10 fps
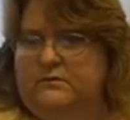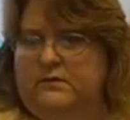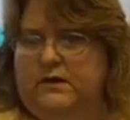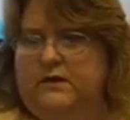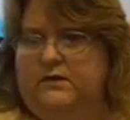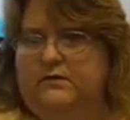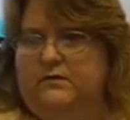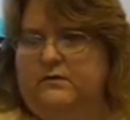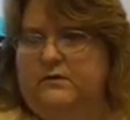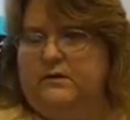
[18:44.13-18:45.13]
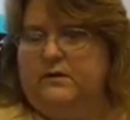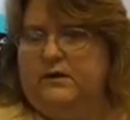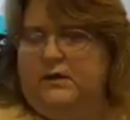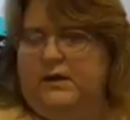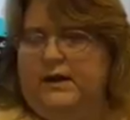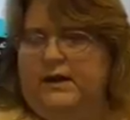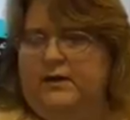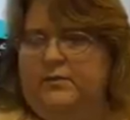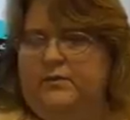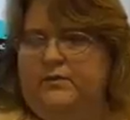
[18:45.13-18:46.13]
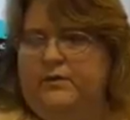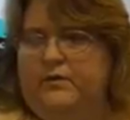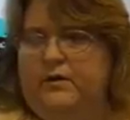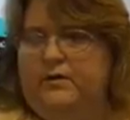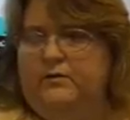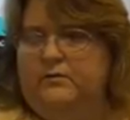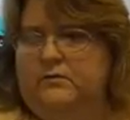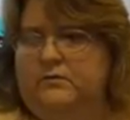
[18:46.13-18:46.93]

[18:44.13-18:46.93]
Here. I got a portfolio.